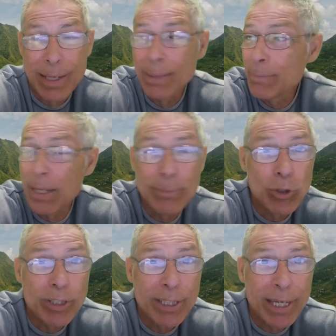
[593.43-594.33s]
I'm
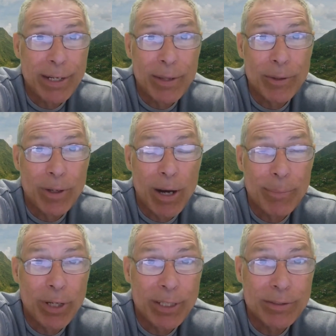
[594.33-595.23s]
looking at other
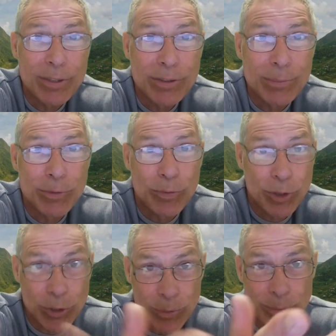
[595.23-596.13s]
operating systems
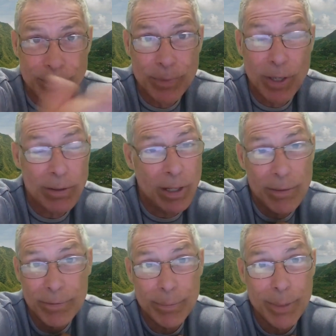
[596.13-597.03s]
for you,
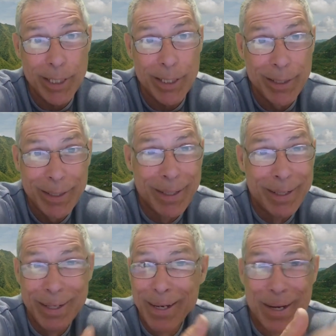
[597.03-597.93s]
not for me.
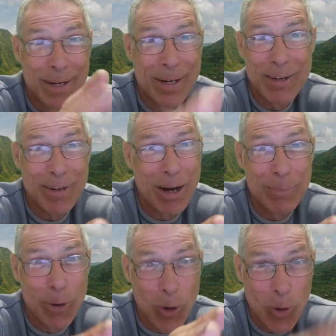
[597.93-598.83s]

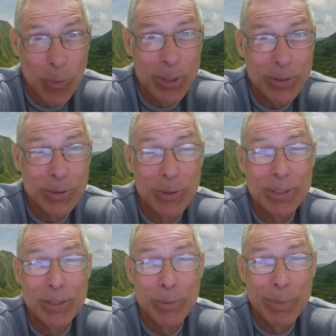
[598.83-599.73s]
I'm always
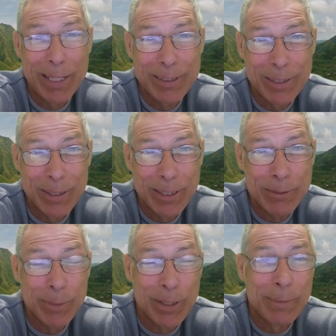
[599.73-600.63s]
going to go back to Linux